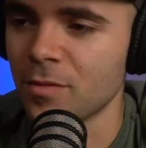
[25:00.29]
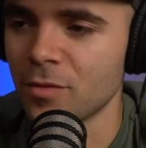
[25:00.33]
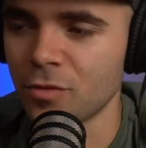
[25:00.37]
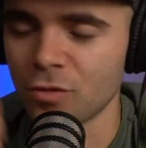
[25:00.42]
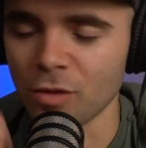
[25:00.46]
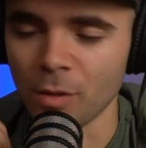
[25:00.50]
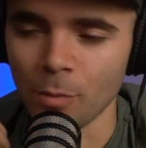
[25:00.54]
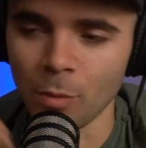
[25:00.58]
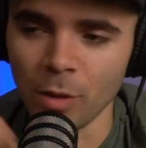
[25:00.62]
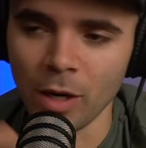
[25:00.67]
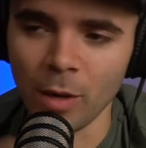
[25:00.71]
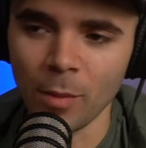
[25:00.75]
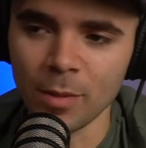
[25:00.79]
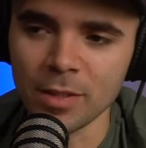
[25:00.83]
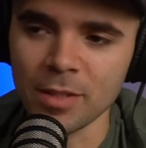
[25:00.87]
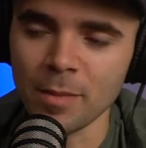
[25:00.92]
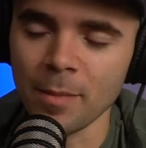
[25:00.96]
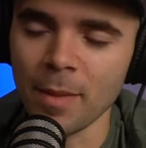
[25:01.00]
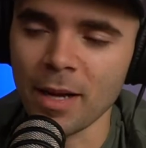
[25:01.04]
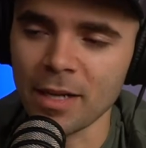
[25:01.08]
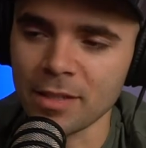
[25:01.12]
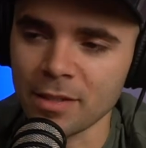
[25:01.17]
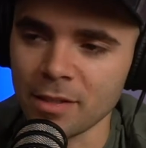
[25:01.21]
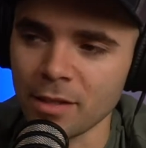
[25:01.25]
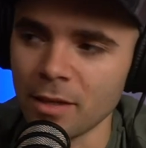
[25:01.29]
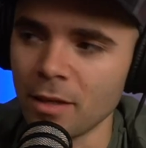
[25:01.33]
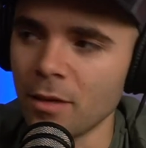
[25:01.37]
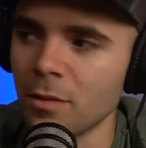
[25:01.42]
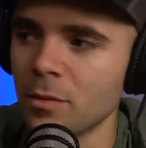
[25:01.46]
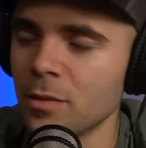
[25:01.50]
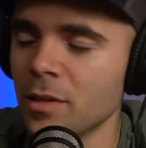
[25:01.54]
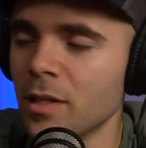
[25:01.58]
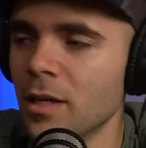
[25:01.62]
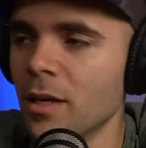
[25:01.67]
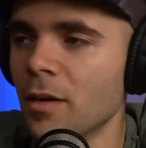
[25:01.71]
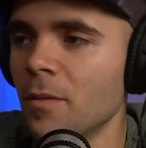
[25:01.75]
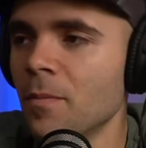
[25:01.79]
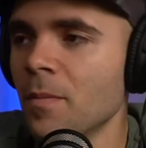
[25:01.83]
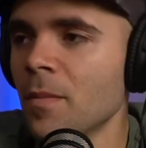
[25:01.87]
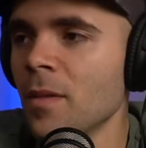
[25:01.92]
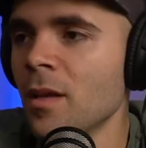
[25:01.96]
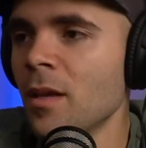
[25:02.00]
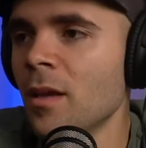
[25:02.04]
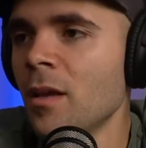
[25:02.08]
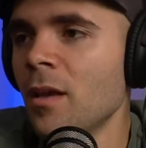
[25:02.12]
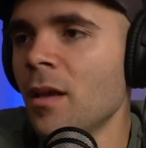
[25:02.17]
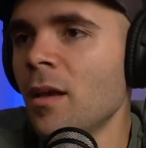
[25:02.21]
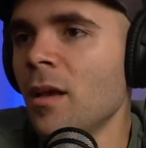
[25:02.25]
trip when I went to Mexico, you know.
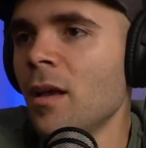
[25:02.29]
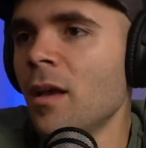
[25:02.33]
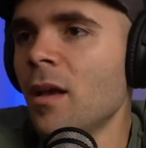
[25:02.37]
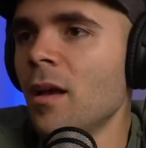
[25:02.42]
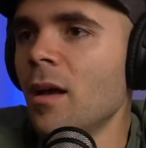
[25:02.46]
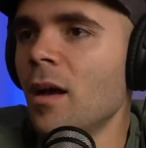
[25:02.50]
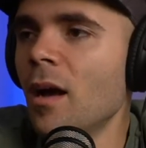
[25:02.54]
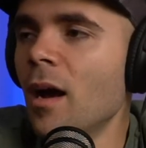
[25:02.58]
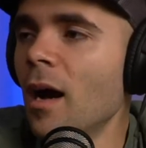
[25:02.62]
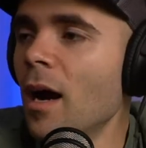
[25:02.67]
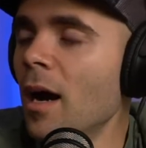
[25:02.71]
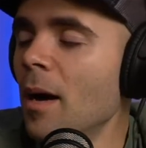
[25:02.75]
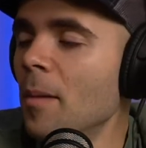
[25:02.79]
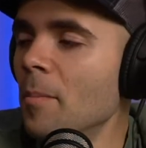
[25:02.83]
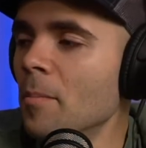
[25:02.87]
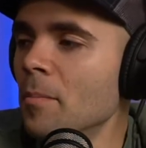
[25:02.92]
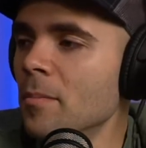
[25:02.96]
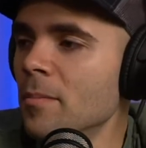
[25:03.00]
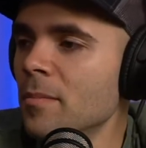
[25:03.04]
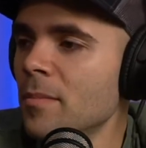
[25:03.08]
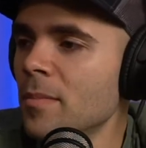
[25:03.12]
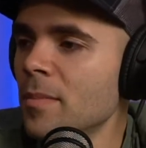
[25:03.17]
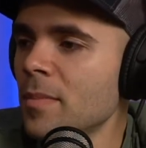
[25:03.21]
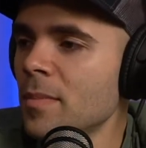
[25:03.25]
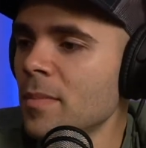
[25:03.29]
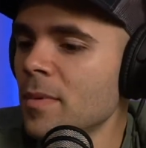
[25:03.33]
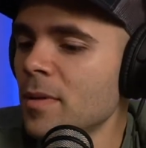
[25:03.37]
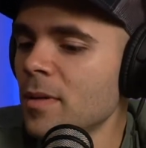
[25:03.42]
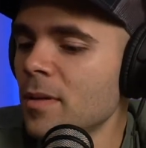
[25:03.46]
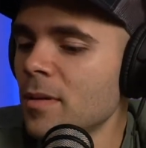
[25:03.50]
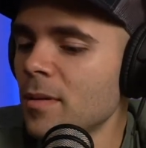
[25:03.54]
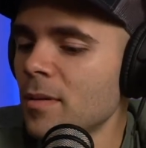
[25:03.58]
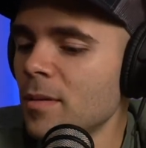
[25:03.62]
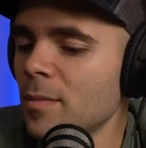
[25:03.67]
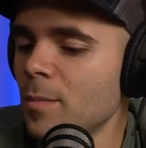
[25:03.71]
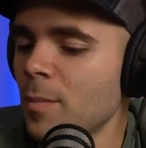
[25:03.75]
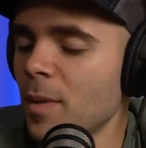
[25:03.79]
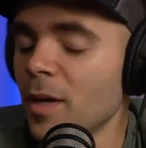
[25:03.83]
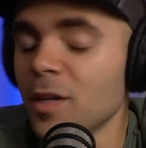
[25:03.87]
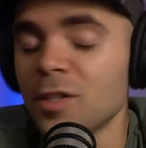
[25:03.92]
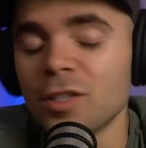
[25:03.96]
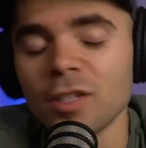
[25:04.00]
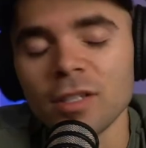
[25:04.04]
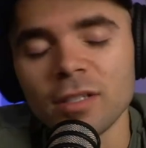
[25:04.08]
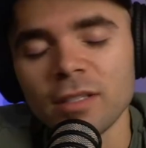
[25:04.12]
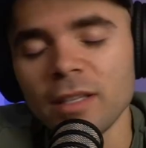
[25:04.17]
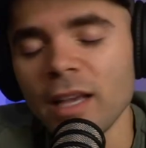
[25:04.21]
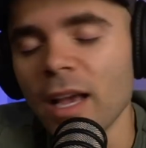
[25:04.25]
But it's
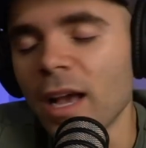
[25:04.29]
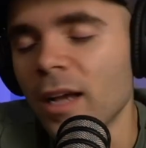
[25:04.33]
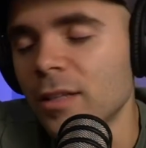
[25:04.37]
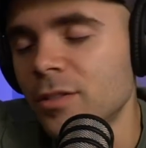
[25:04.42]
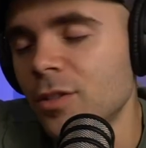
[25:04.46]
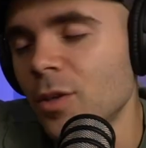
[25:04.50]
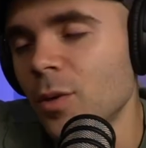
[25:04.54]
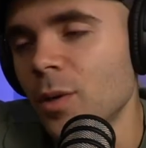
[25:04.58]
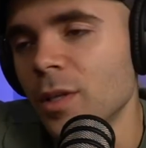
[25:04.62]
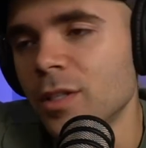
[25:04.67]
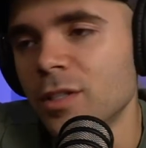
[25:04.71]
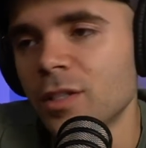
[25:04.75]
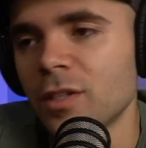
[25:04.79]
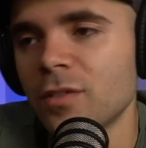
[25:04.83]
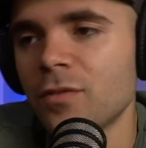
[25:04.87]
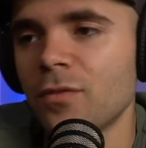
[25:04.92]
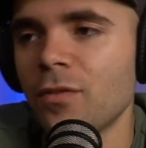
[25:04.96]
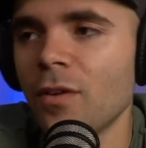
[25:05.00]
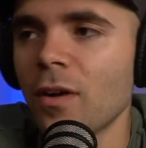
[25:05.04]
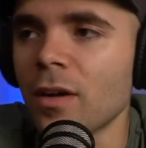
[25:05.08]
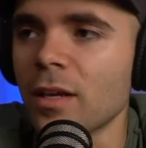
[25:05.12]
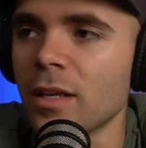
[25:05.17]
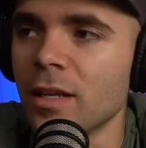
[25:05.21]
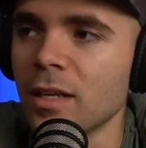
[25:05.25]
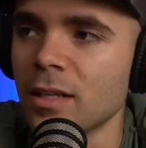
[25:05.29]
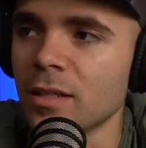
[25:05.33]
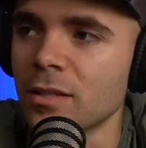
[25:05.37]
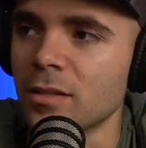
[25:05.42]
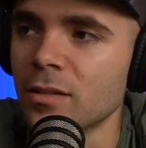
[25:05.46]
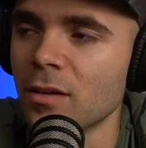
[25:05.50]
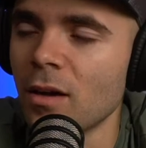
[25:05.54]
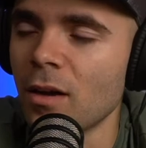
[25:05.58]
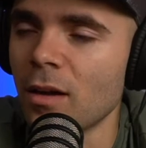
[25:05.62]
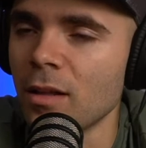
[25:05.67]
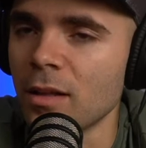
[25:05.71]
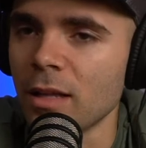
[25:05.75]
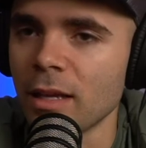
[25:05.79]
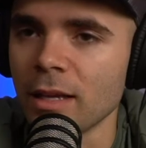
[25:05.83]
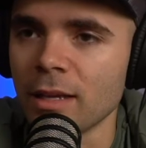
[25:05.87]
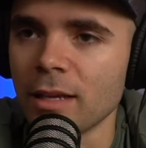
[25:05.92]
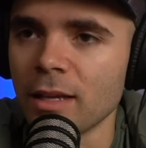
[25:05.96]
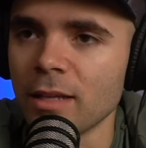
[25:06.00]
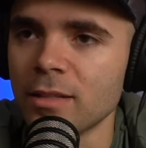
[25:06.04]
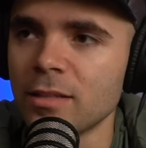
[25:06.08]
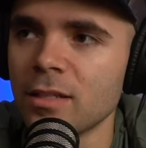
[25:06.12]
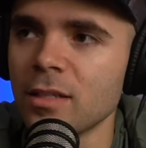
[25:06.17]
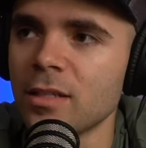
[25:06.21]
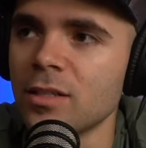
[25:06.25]
just, yeah, dude, it's just fucking
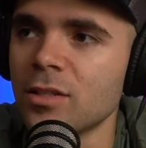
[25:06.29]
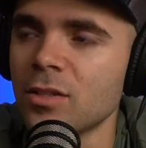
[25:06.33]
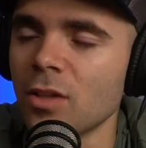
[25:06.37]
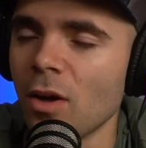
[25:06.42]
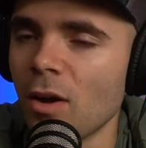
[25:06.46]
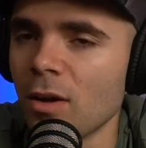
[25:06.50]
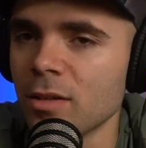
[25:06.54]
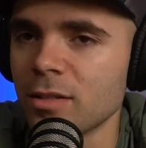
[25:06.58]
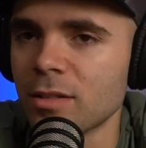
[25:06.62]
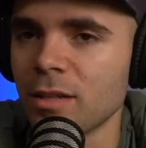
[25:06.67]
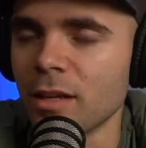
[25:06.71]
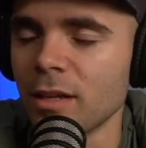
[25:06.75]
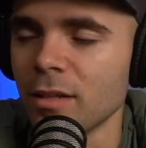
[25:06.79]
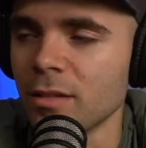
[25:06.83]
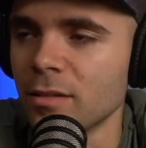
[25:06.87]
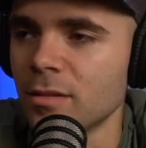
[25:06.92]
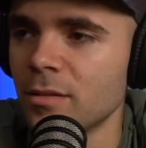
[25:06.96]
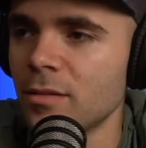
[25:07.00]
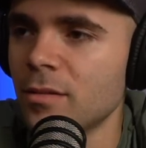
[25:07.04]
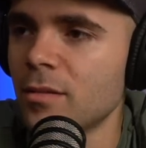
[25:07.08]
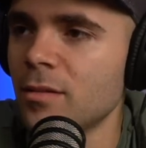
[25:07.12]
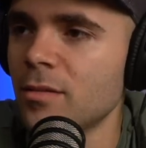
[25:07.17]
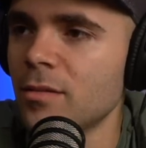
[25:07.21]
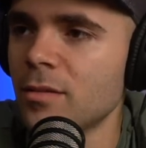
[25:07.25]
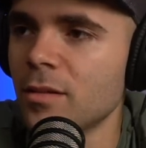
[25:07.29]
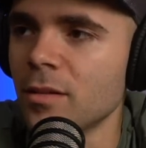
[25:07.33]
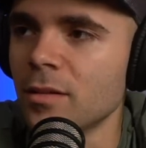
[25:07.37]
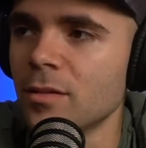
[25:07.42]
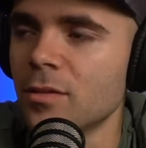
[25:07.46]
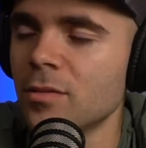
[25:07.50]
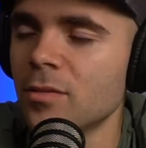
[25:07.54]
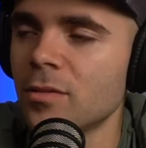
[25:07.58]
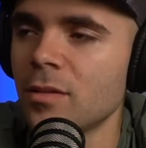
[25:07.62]
it's exhausting to,